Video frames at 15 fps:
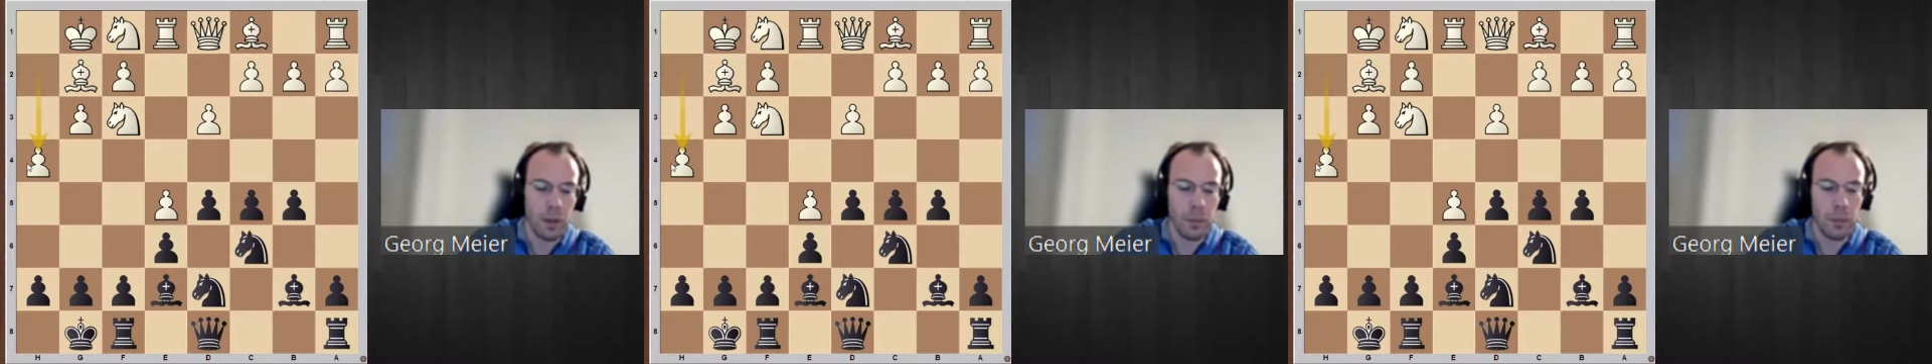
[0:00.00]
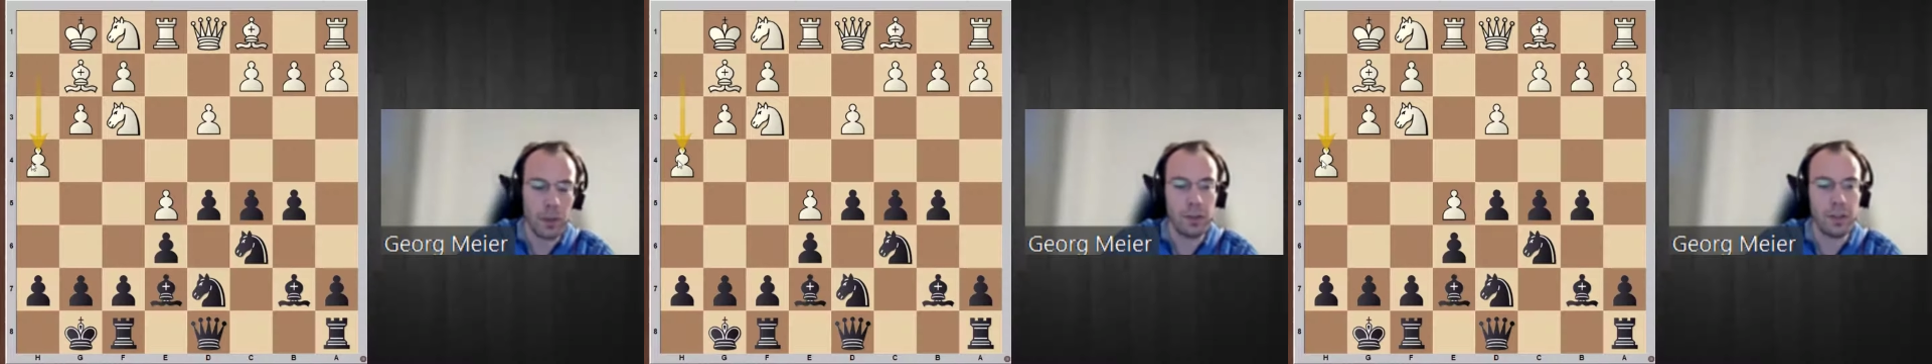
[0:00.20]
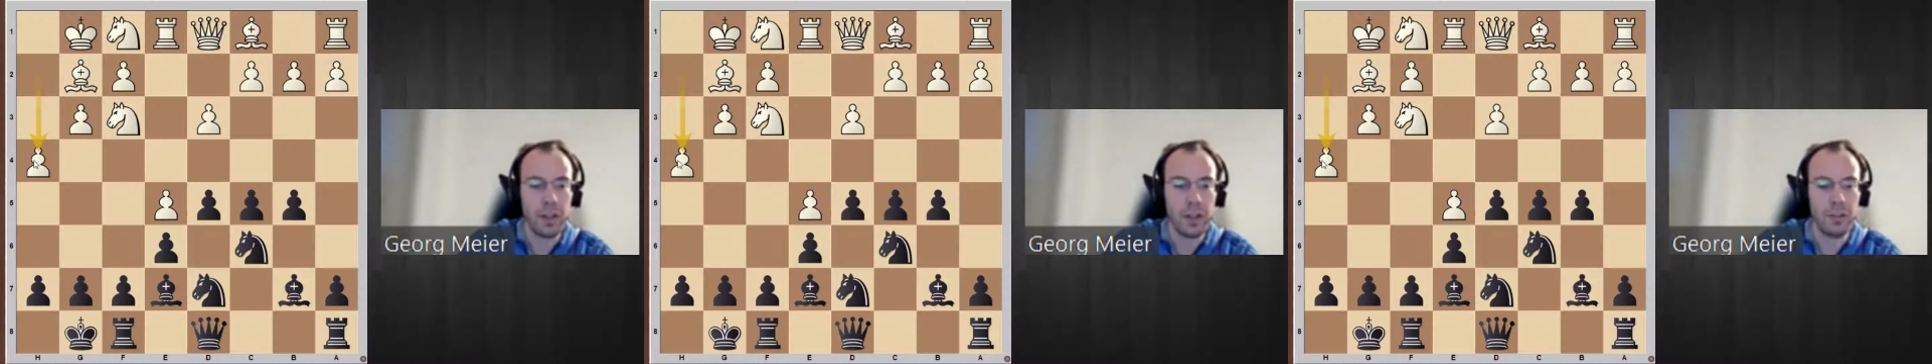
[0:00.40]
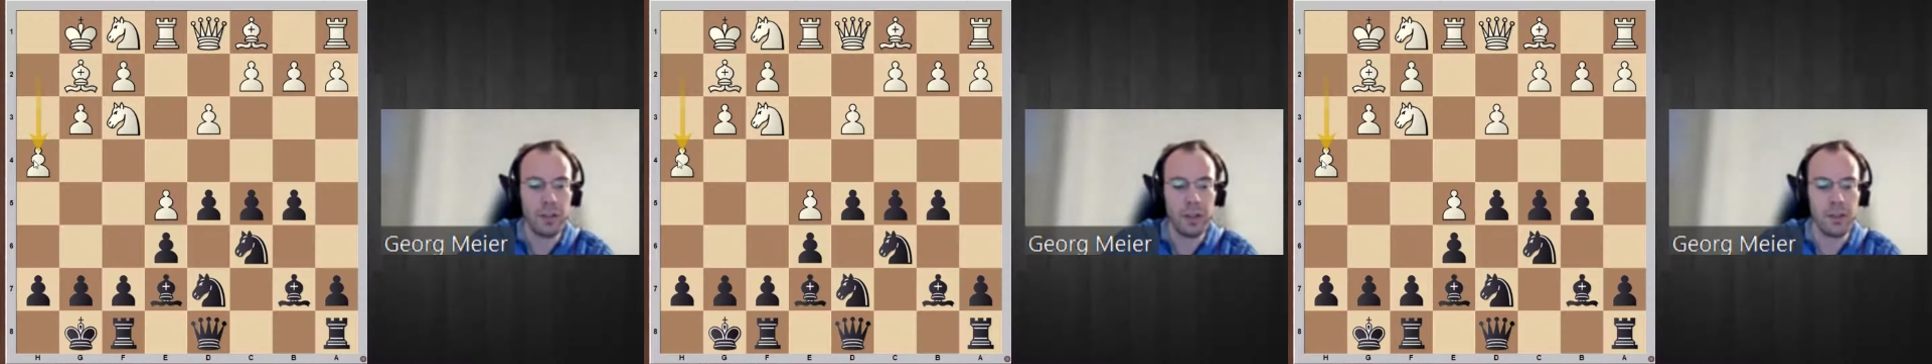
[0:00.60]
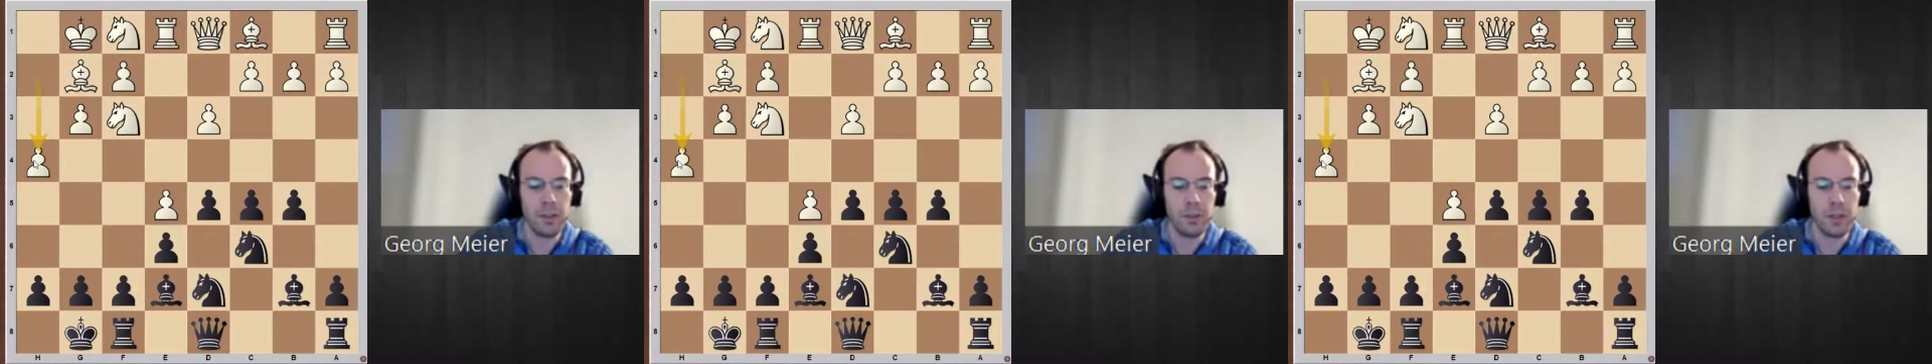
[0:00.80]
because the
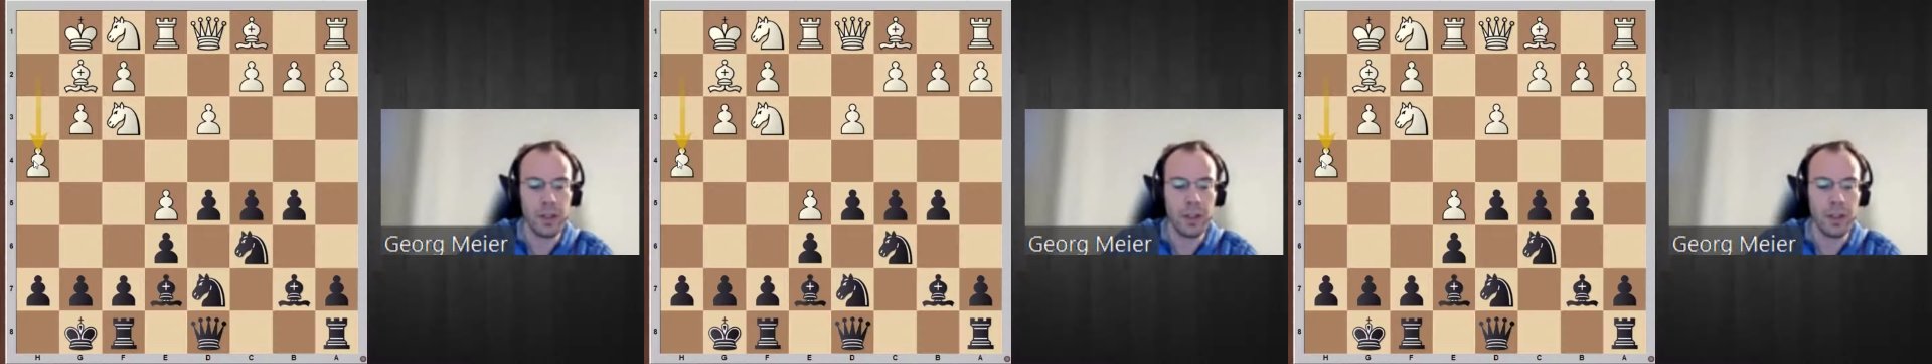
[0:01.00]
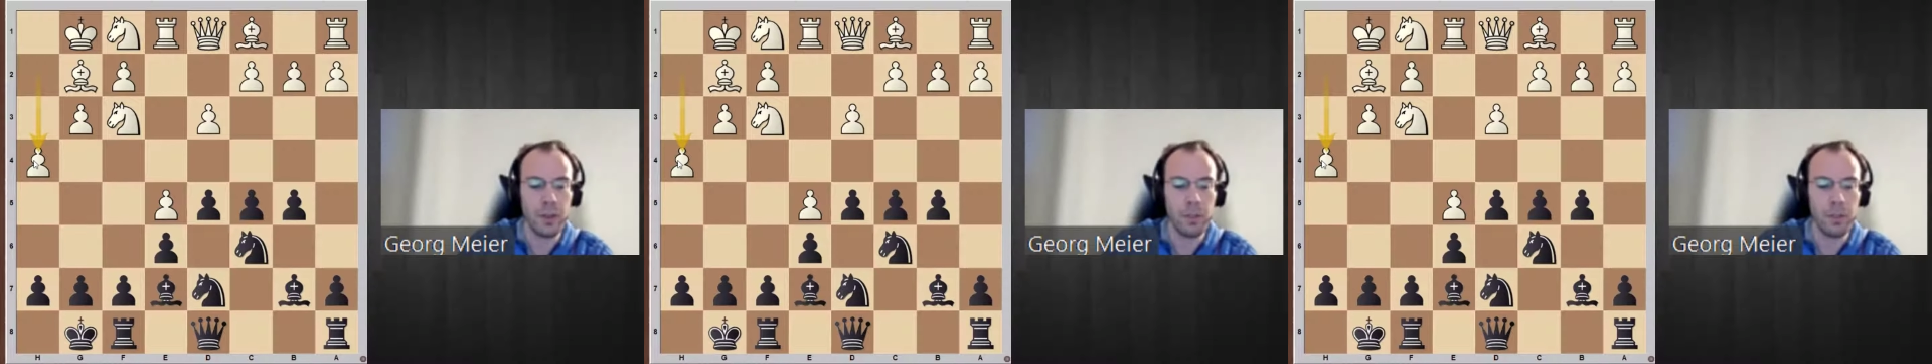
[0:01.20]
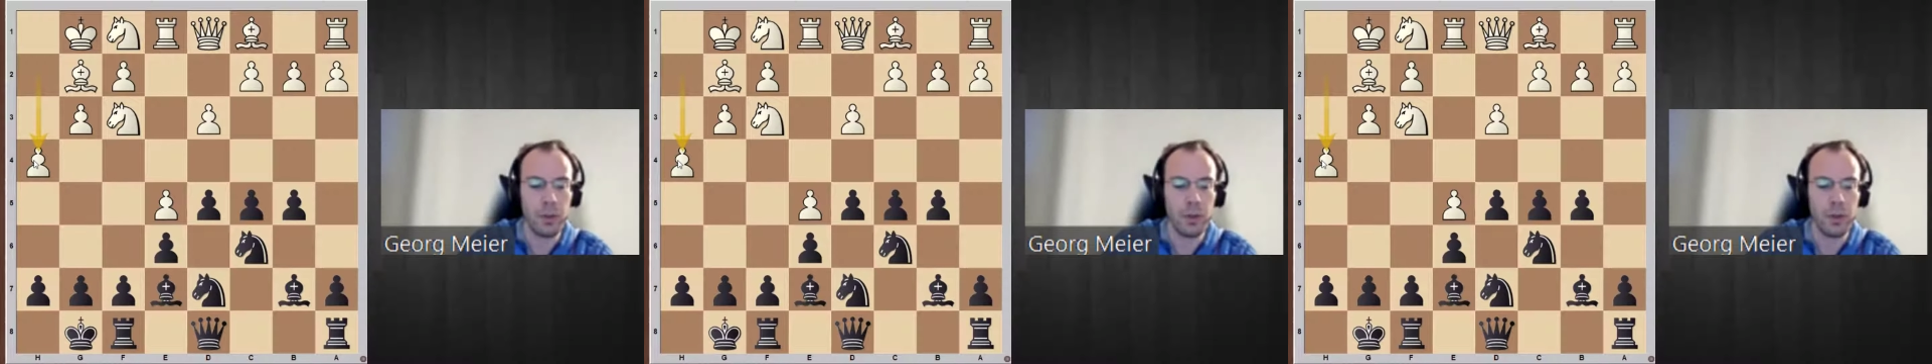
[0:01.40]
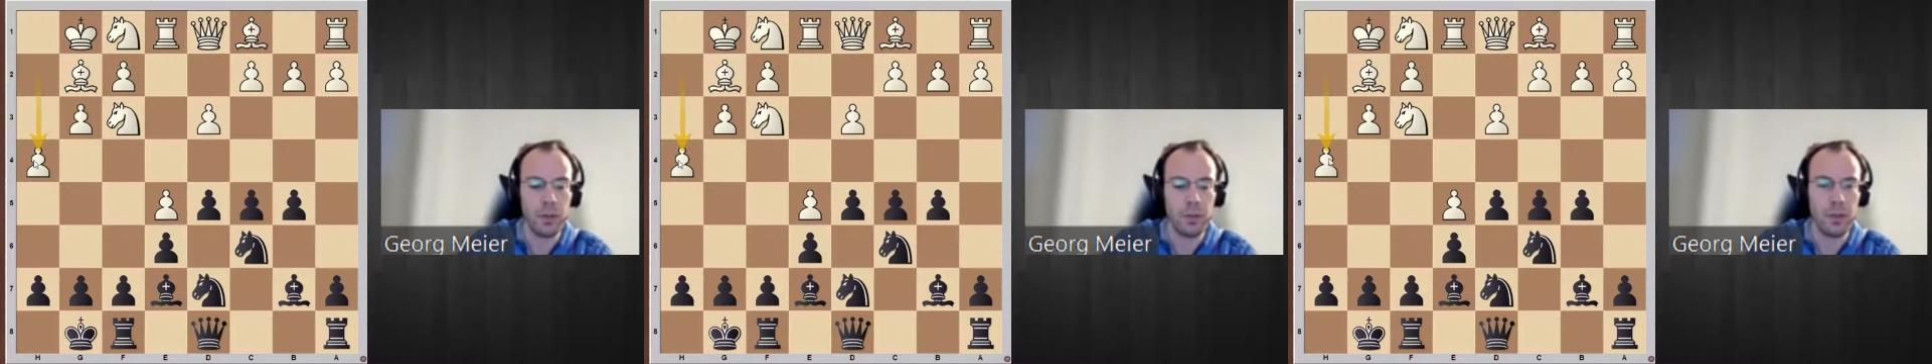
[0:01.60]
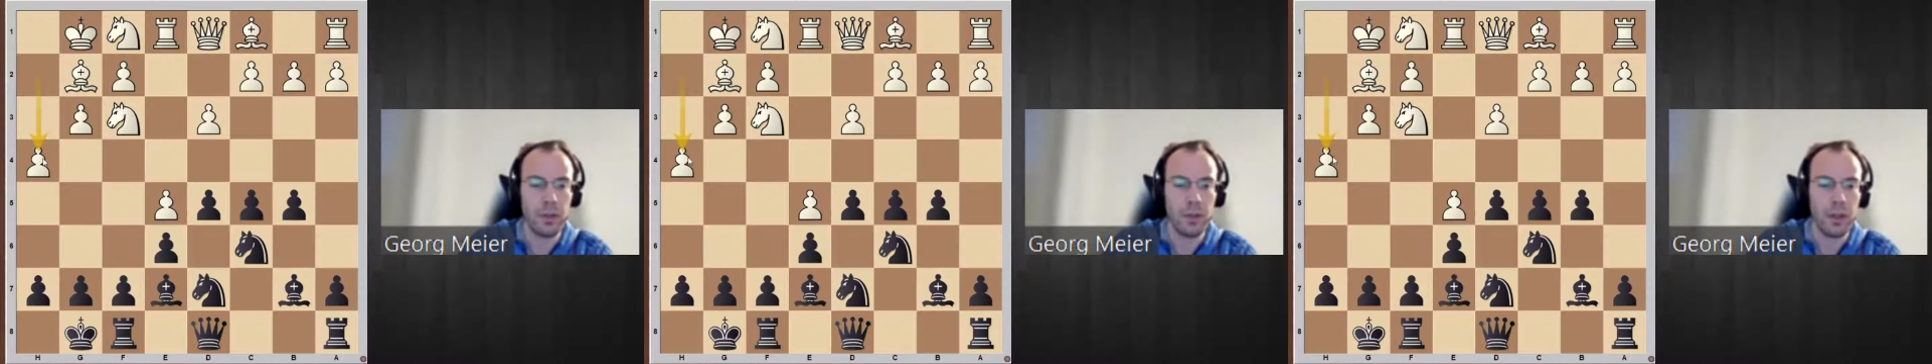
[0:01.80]
advance of the h-pawn
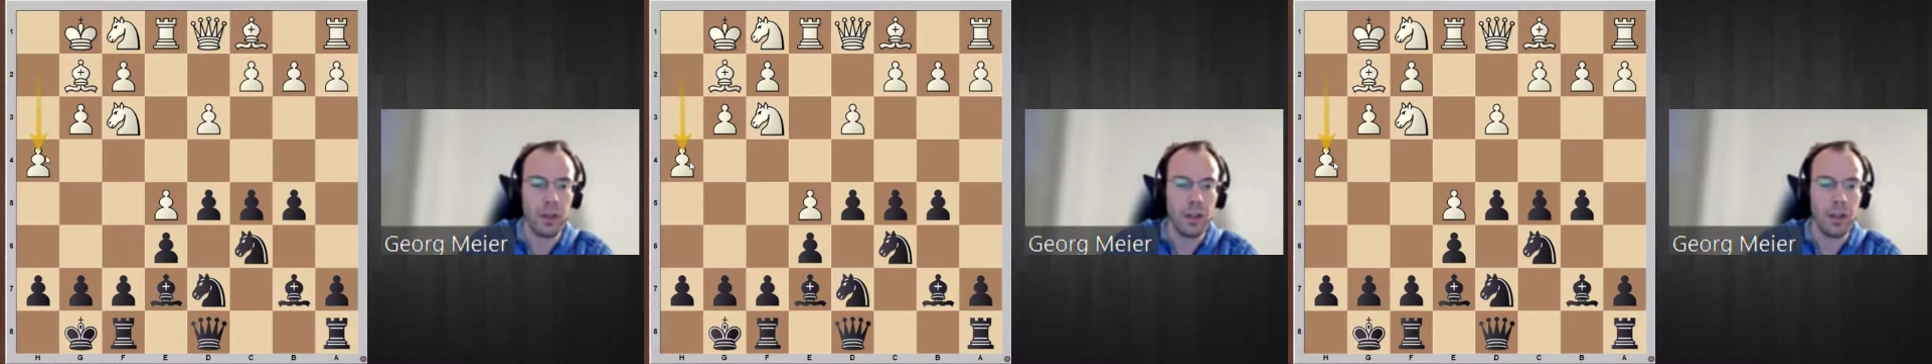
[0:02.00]
is